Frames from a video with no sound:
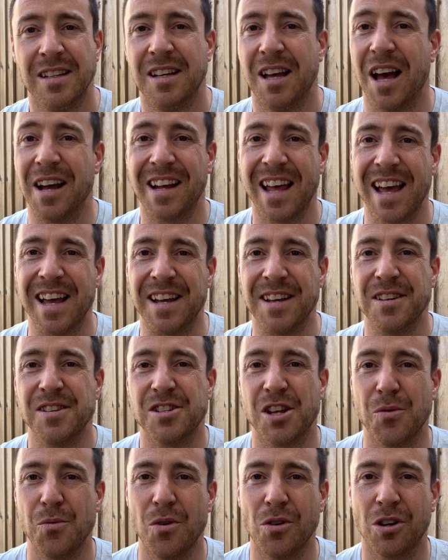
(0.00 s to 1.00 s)
Okay,
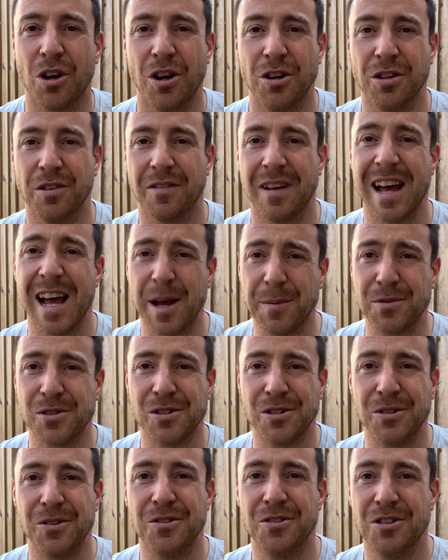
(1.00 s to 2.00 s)
so what kind of
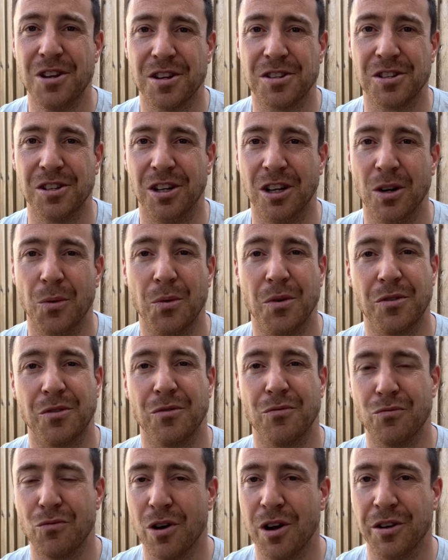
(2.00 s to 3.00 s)
absolute nutter
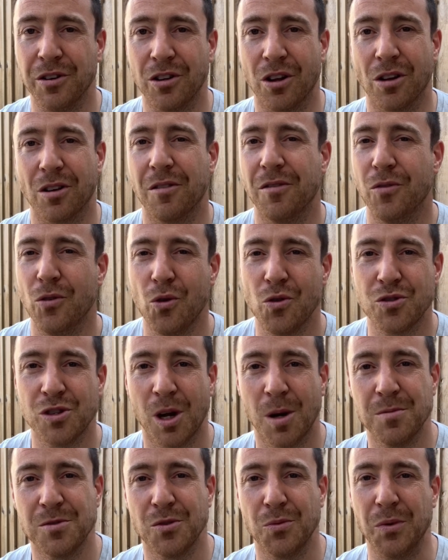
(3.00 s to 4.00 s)
would run like 4
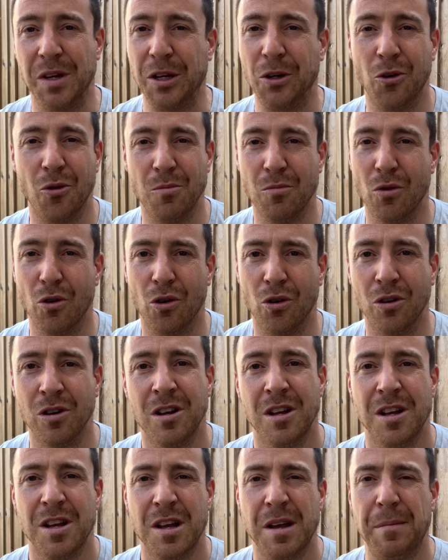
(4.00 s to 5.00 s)
times a week or more,
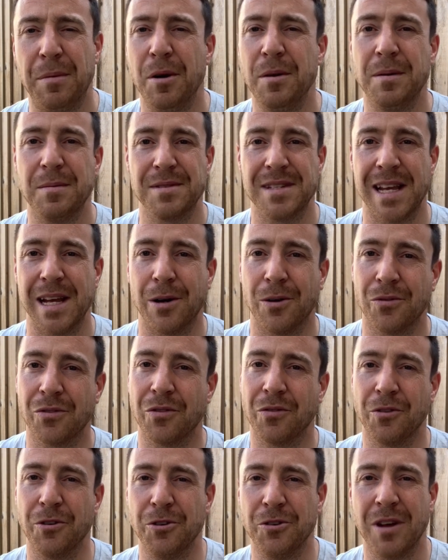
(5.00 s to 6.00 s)
putting themselves
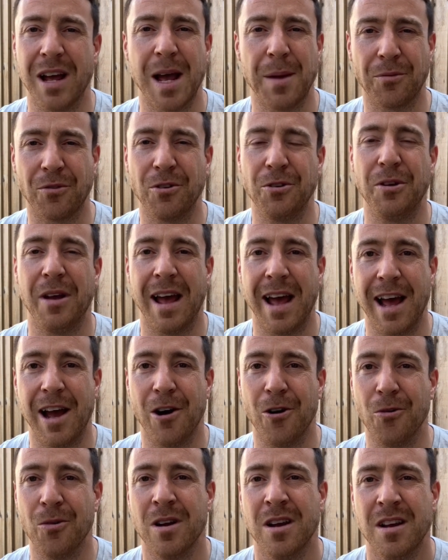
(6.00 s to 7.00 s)
through absolute
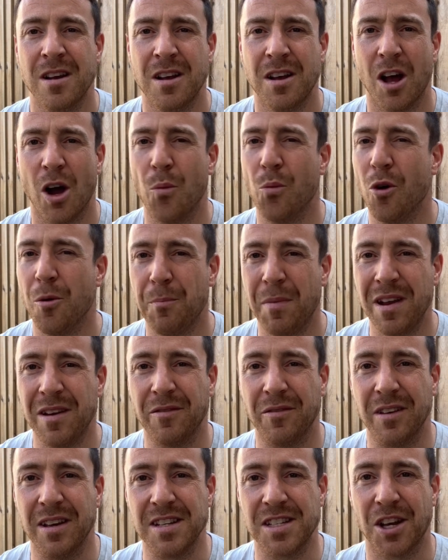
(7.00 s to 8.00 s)
hell, and what
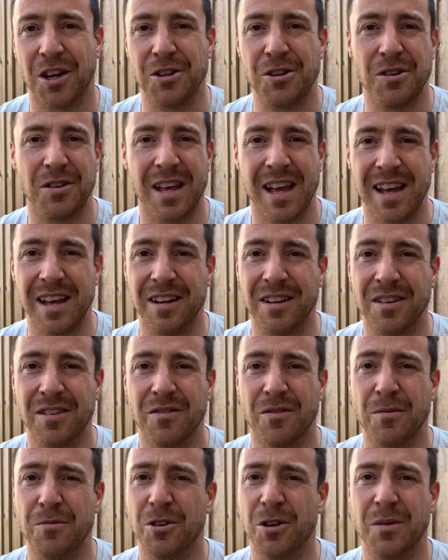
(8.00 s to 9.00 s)
benefits are you getting
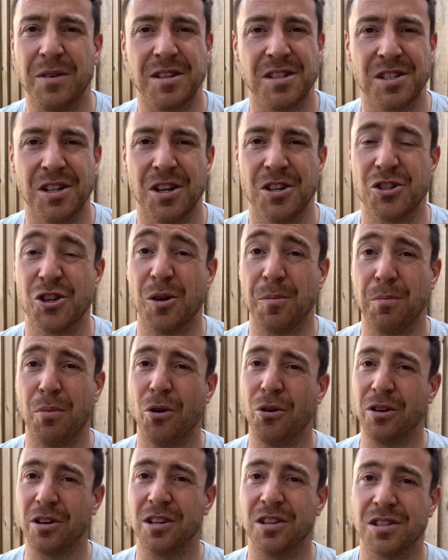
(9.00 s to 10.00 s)
from doing such a
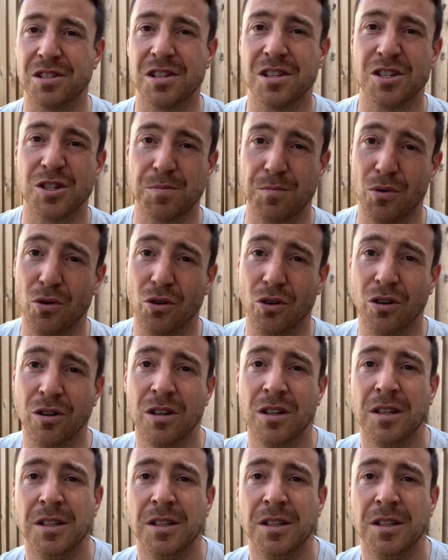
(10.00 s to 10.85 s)
pointless sport?